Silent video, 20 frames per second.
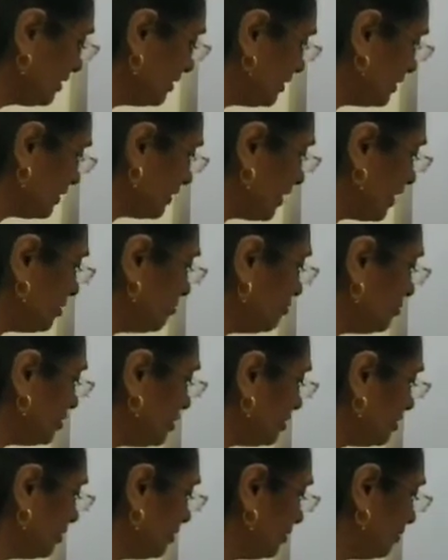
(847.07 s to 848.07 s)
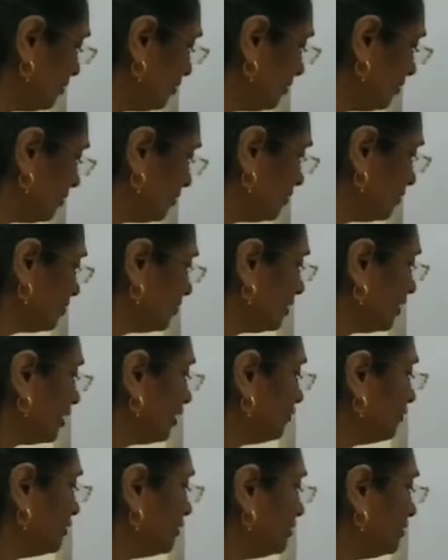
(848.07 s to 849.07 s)
It can be
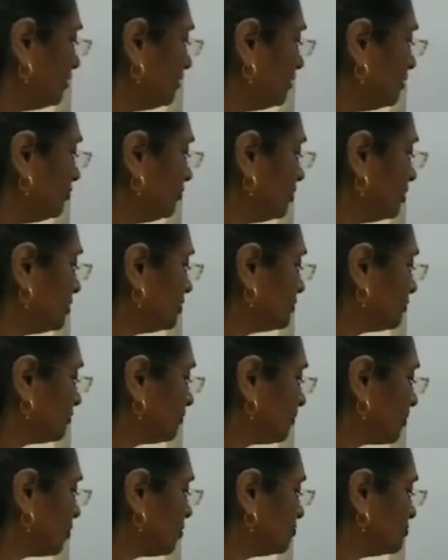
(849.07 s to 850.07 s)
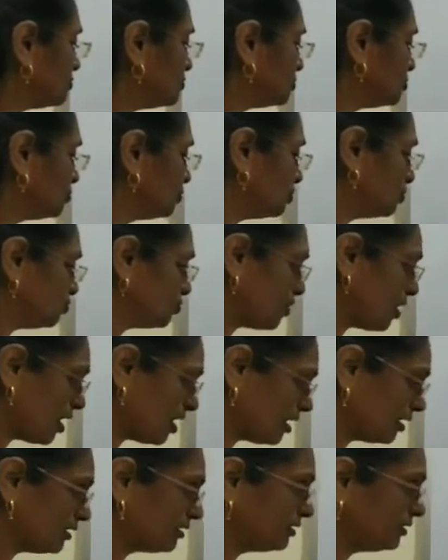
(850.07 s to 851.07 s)
having limit from 0 to
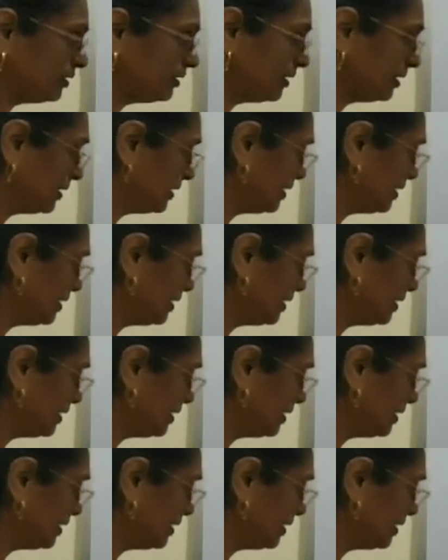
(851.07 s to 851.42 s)
r.